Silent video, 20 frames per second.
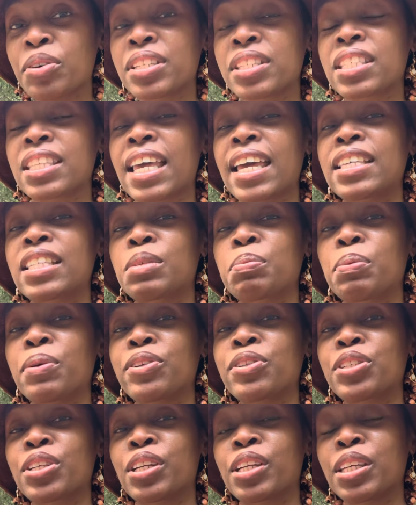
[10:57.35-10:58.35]
Stay
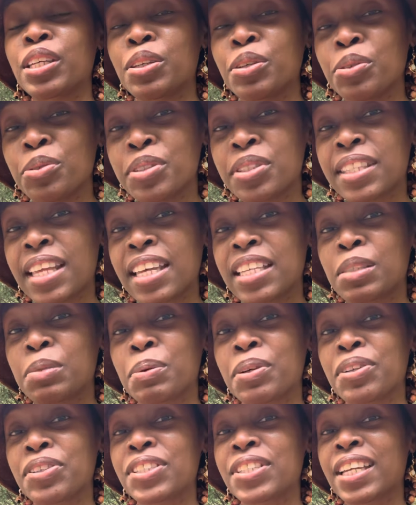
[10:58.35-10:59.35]
spiritually you, stay
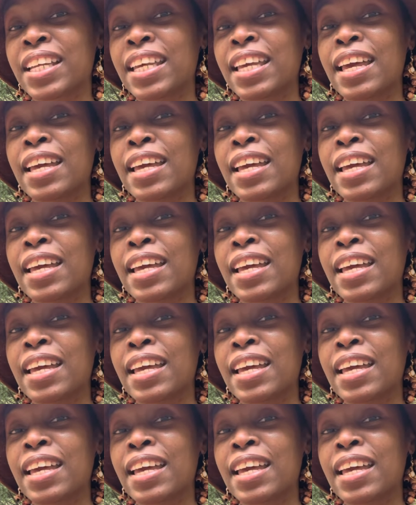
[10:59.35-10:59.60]
spiritually